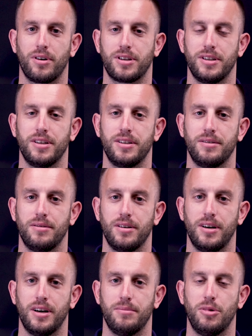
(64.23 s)
worked
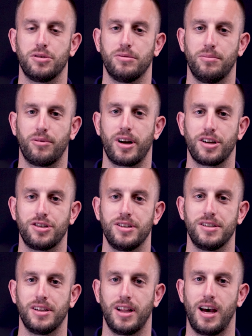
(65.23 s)
in multiple
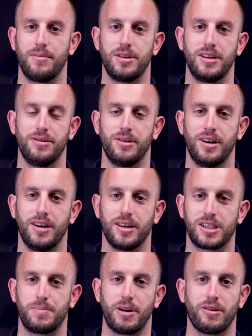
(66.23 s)
branches and allowed me to
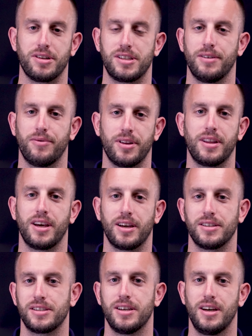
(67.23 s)
experience different
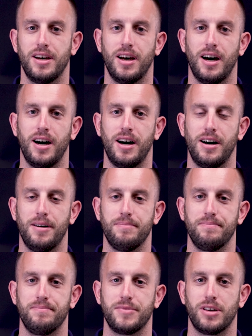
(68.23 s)
things.
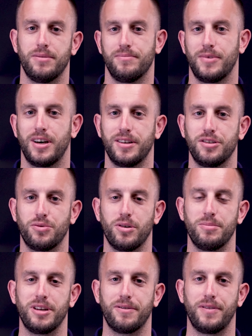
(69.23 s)
Um, so I enjoy
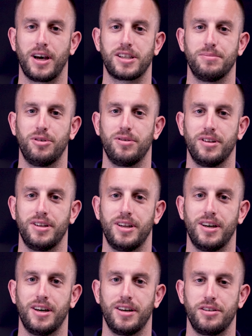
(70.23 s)
being flexible and
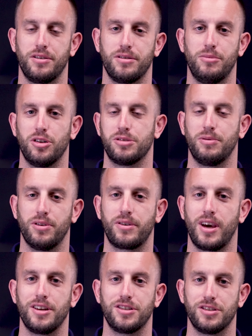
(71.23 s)
you know the multiple
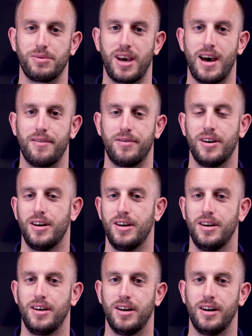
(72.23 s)
locations we have
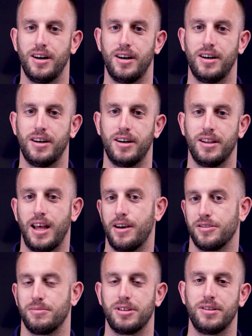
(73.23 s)
uh,
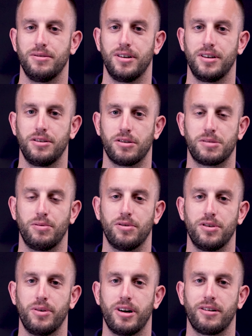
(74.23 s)
allows me to uh, you know,
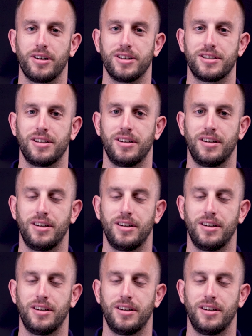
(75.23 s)
explore new areas.